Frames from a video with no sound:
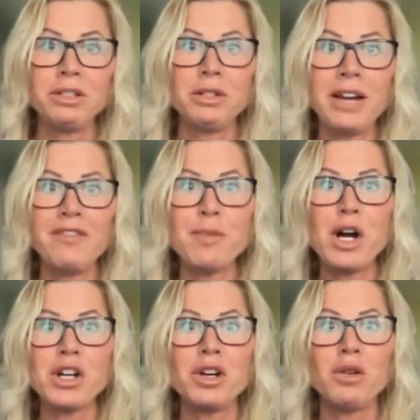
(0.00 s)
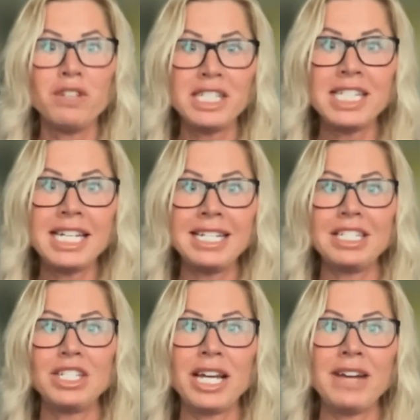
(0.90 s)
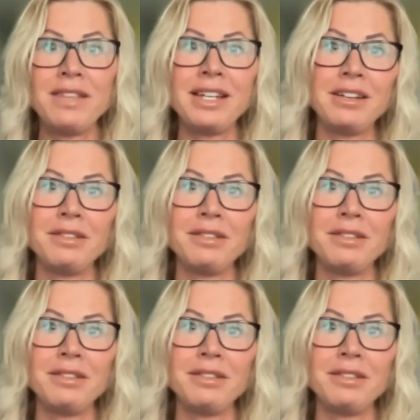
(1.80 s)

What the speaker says: life partner, obviously, to have the